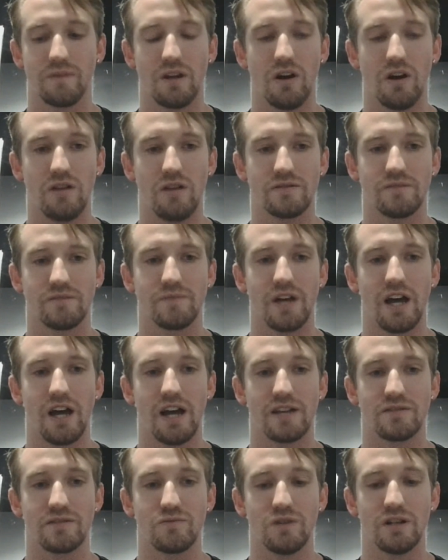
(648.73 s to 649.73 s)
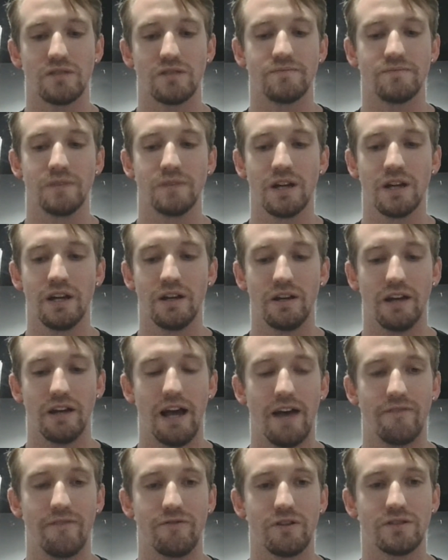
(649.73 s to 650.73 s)
Awesome, guys. Well,
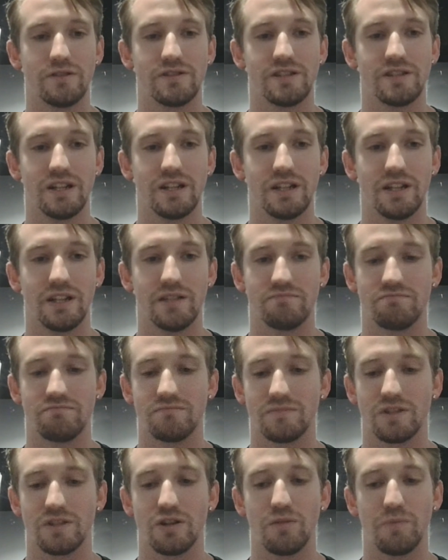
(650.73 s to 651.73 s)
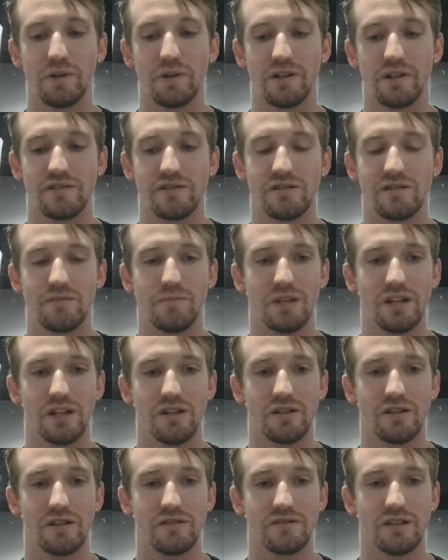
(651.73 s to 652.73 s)
have fun skiing. Go put in some
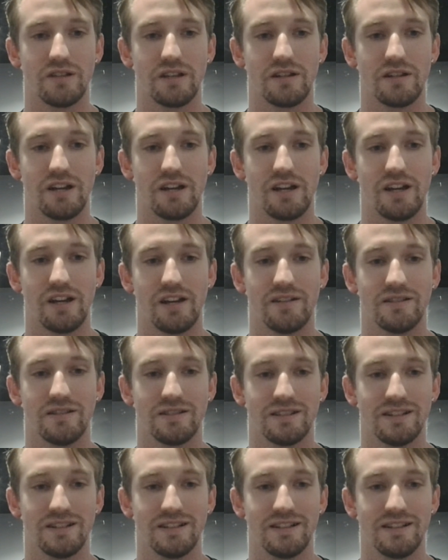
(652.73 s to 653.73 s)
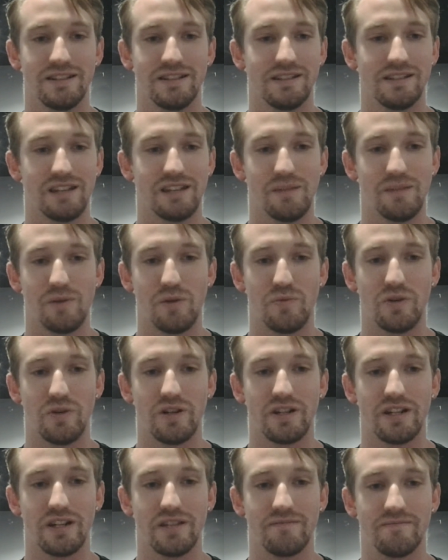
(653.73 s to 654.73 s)
meters and keep on
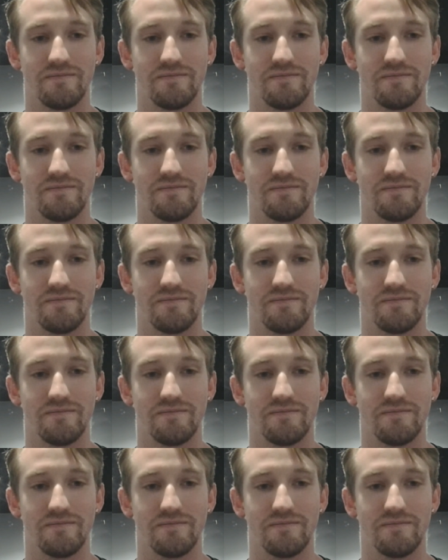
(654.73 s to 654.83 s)
working.